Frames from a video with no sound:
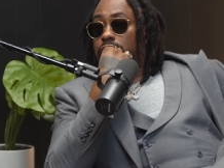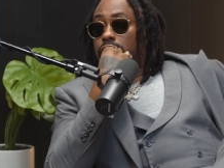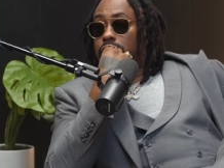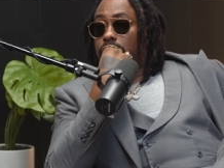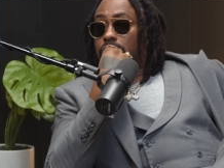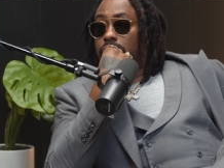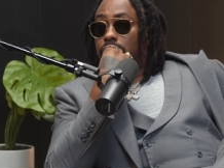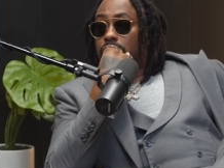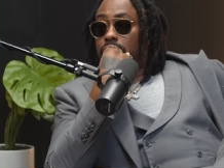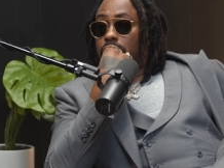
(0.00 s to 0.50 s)

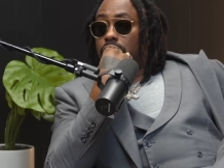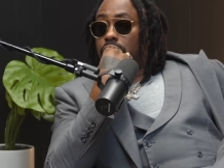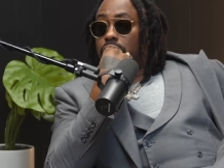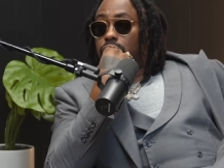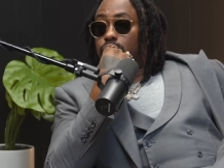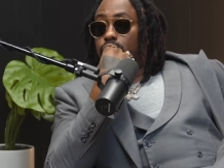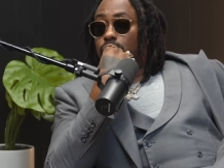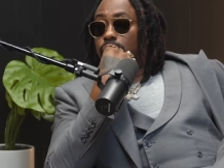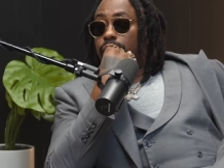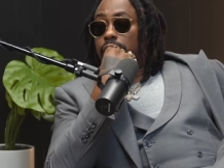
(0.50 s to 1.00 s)

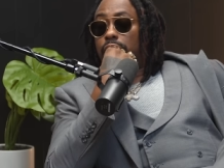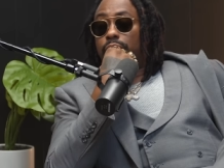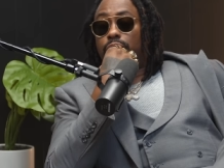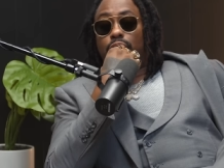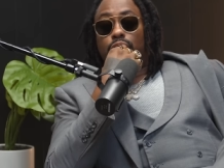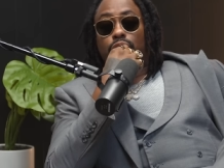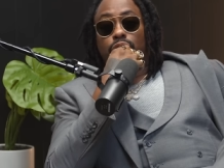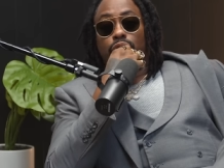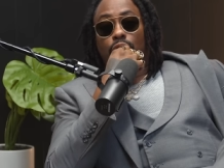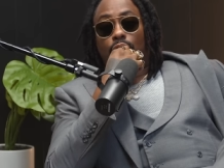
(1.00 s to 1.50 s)
Because when
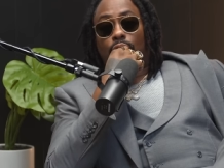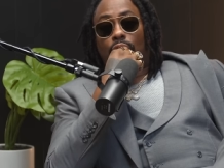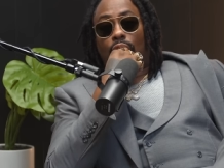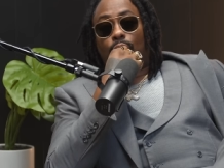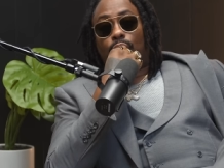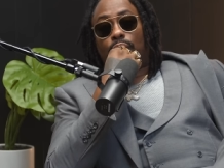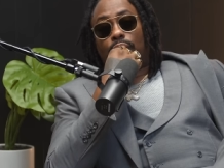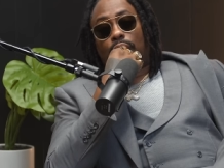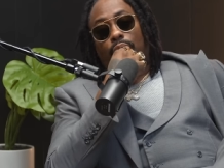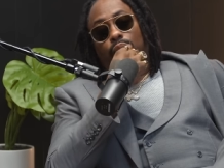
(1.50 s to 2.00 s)
people, you
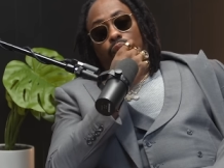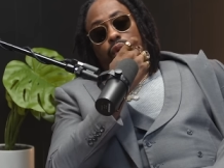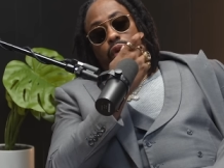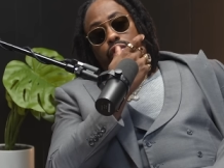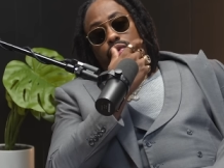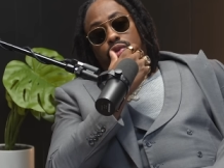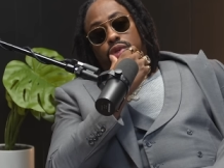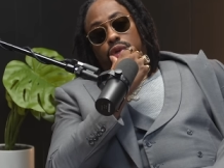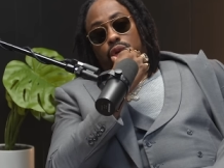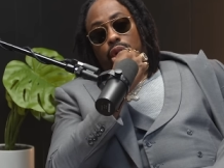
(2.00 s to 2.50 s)
know, I
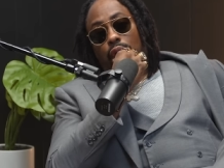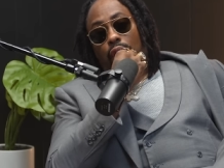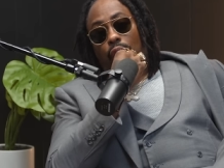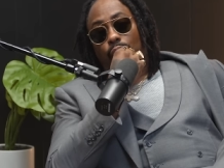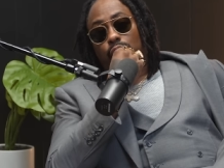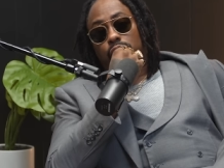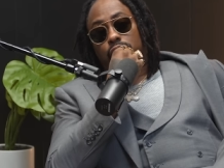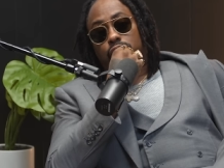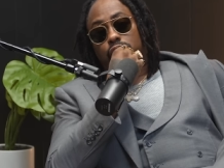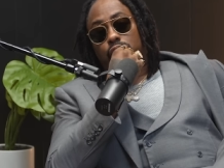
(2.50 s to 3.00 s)
want you to
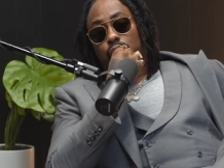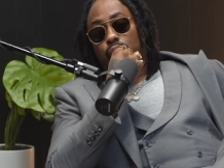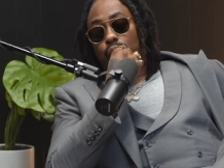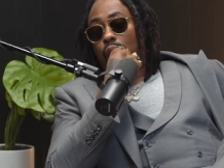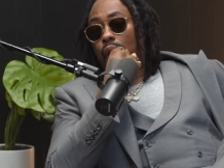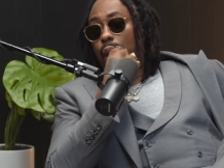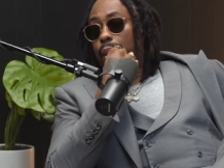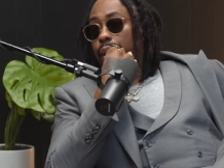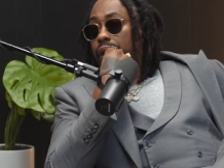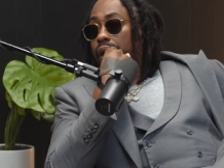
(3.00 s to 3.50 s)

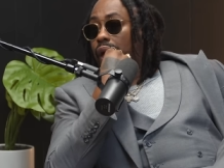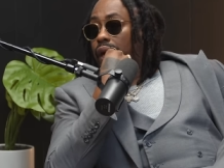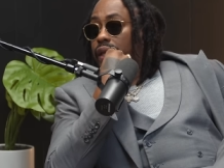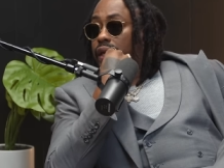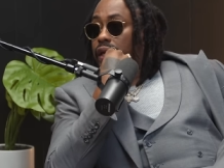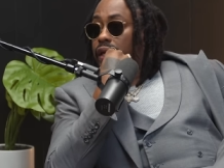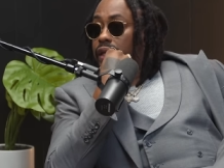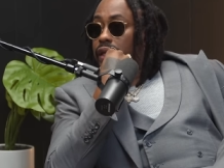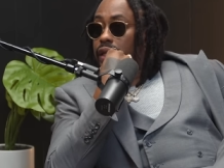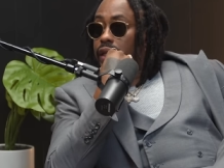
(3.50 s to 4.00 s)
want me at
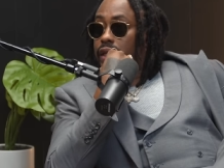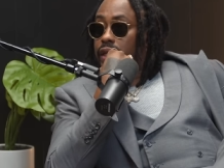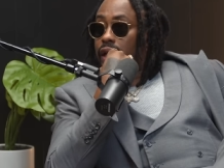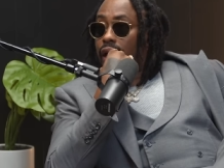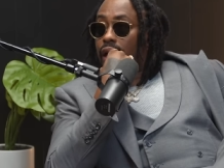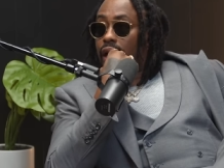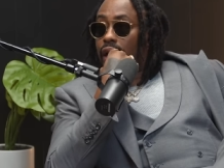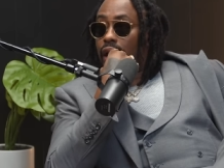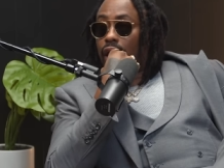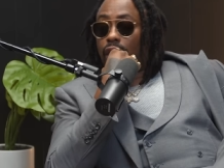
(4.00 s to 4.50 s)
the end of the
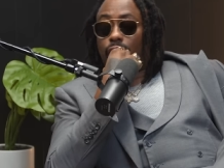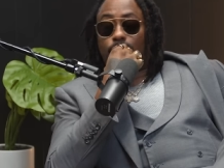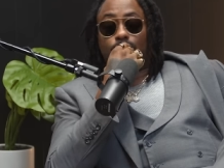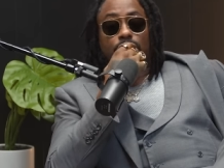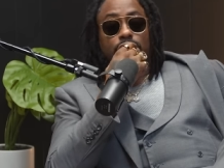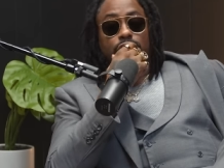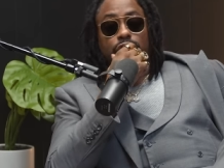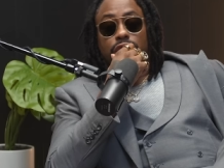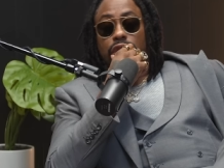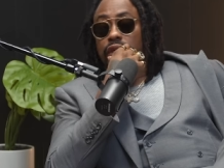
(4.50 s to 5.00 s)
day. I don't
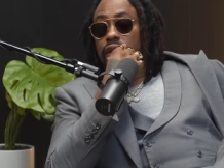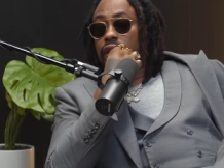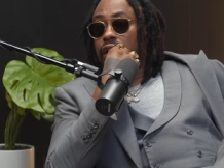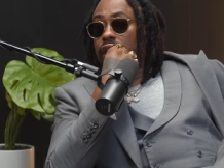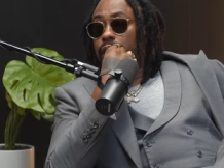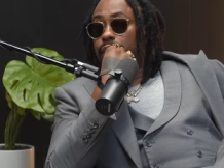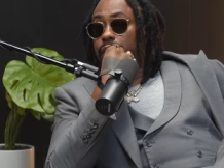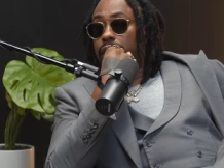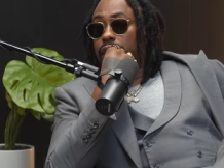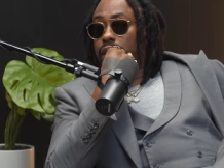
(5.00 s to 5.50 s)
want you to
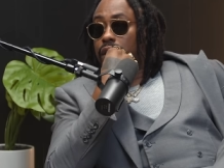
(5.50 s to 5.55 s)
need me.